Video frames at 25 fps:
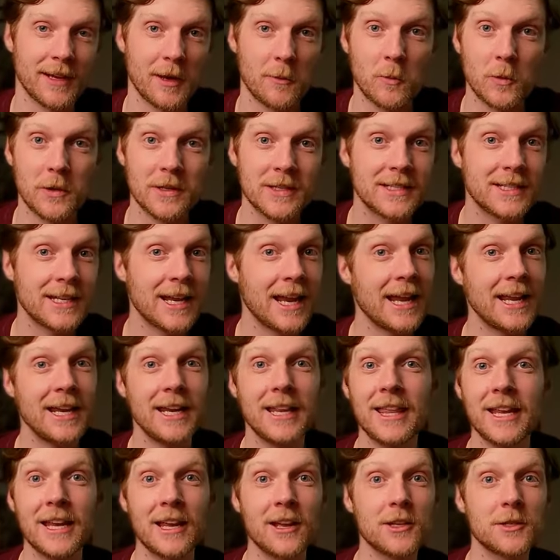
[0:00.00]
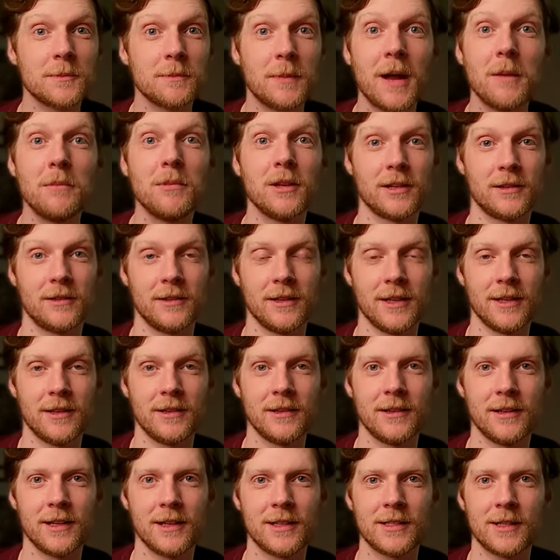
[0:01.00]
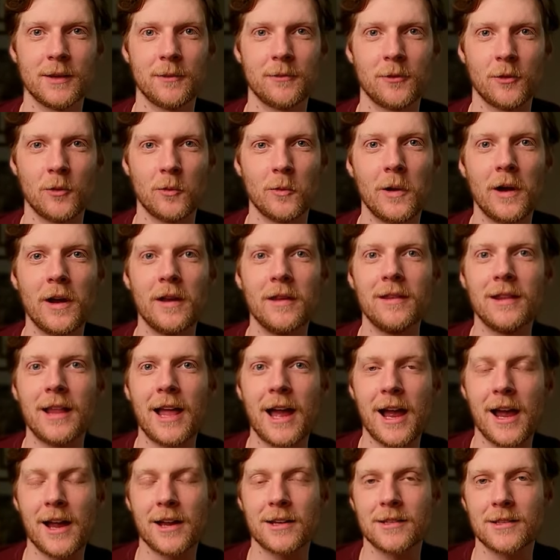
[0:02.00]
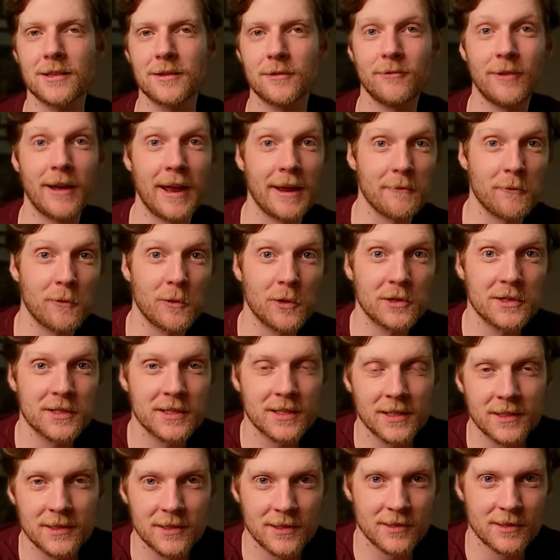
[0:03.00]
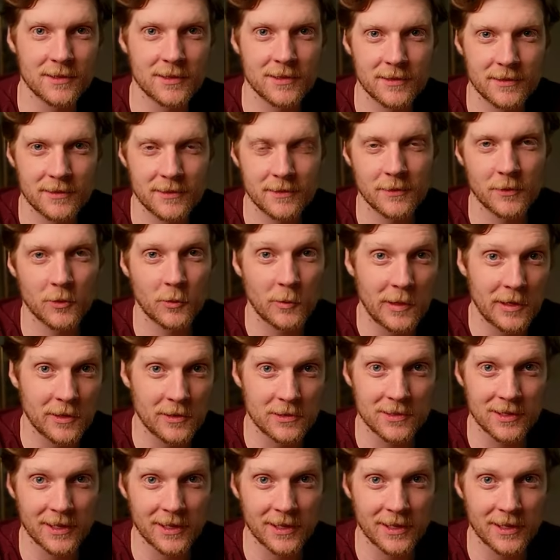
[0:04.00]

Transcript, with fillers: and wouldn't say anything else publicly except for one last five-word sentence three years